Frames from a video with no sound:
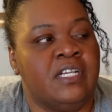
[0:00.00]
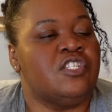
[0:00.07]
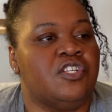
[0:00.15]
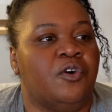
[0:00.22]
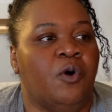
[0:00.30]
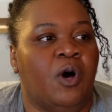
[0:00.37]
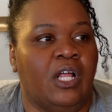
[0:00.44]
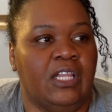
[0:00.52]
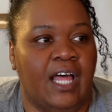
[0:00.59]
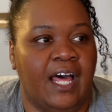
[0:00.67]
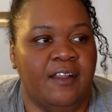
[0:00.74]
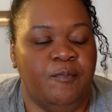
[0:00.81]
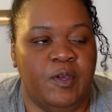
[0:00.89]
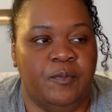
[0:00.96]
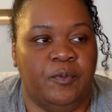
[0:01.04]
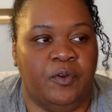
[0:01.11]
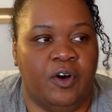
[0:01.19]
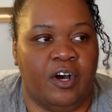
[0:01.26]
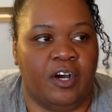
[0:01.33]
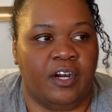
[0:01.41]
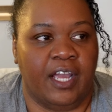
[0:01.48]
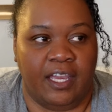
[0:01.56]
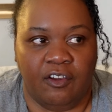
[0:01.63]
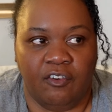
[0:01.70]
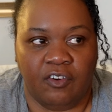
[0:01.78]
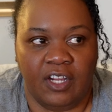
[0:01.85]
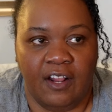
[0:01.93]
So a lot of people are
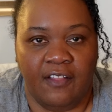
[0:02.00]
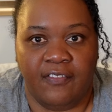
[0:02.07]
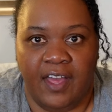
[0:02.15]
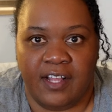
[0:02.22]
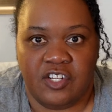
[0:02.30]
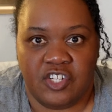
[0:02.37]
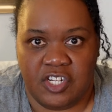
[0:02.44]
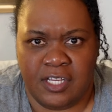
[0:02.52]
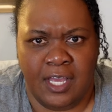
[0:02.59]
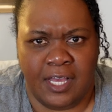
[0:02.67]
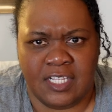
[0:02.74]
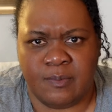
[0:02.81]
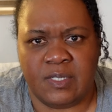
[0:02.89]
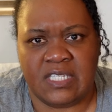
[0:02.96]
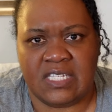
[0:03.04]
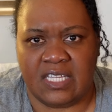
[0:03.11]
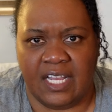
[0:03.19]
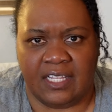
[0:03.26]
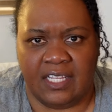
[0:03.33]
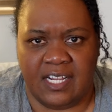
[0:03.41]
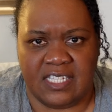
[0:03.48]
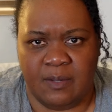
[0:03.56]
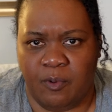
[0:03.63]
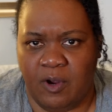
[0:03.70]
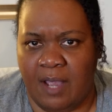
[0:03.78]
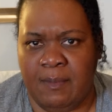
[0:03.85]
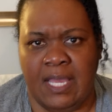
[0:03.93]
angry that she has been selected as the
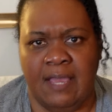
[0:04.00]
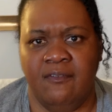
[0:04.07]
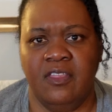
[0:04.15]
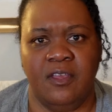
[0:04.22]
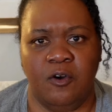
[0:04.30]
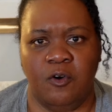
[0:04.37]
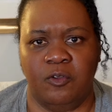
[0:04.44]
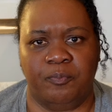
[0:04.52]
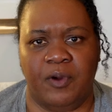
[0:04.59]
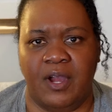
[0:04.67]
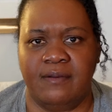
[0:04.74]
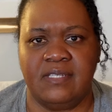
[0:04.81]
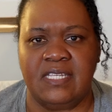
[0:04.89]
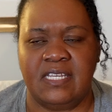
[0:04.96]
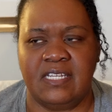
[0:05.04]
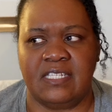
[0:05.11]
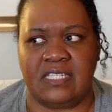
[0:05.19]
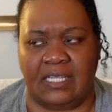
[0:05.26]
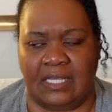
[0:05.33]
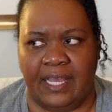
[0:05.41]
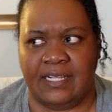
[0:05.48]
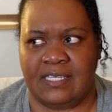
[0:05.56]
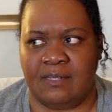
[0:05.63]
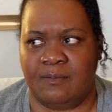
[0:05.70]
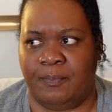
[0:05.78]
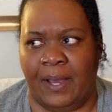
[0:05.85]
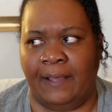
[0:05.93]
Prime, even though primacy is
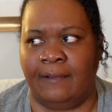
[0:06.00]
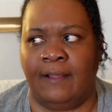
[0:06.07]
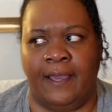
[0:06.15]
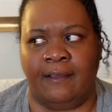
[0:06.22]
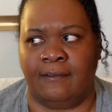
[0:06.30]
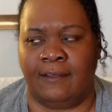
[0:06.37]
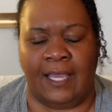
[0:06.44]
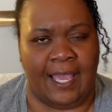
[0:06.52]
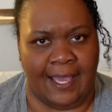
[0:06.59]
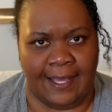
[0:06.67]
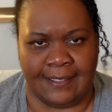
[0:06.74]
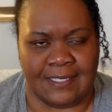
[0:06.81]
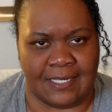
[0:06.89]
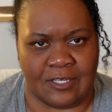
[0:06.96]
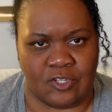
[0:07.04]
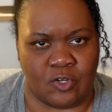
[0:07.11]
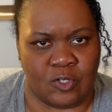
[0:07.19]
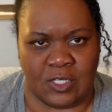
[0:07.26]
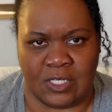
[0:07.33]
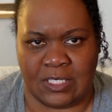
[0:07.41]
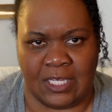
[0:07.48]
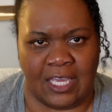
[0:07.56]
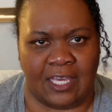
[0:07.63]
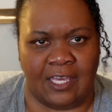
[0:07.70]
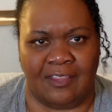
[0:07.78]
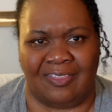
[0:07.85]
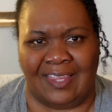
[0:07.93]
selected by like the ancestors. It's
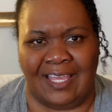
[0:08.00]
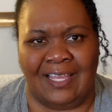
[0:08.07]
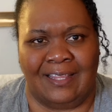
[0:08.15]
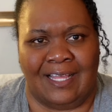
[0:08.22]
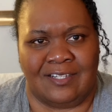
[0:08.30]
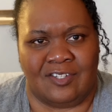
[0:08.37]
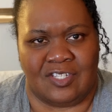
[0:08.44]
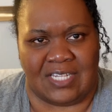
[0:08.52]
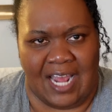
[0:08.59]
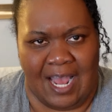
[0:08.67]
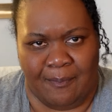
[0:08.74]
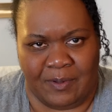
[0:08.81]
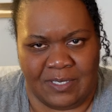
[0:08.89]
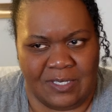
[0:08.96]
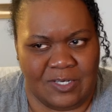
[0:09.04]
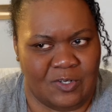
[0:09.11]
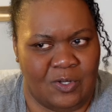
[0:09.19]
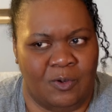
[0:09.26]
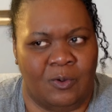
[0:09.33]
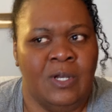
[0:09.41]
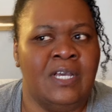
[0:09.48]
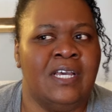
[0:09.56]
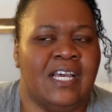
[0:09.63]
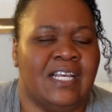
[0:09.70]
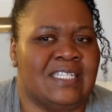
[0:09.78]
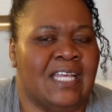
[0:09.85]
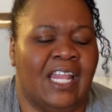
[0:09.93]
like a thing that just happens to you.
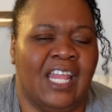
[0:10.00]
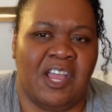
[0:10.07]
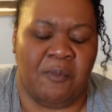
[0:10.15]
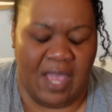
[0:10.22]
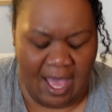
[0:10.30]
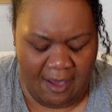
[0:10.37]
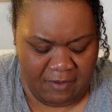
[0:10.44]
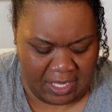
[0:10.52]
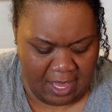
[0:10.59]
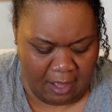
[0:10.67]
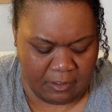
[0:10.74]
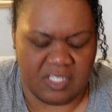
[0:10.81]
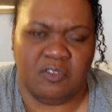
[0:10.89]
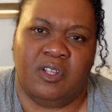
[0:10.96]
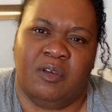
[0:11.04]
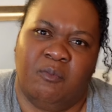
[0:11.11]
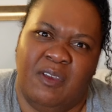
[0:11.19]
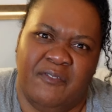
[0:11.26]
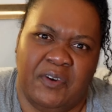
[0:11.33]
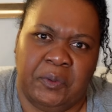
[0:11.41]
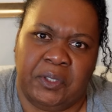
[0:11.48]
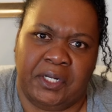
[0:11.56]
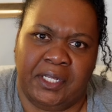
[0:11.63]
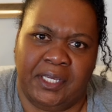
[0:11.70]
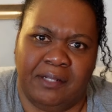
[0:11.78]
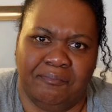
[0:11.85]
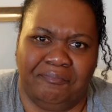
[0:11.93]
It's not like we have a council and we vote
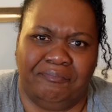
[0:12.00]
on it.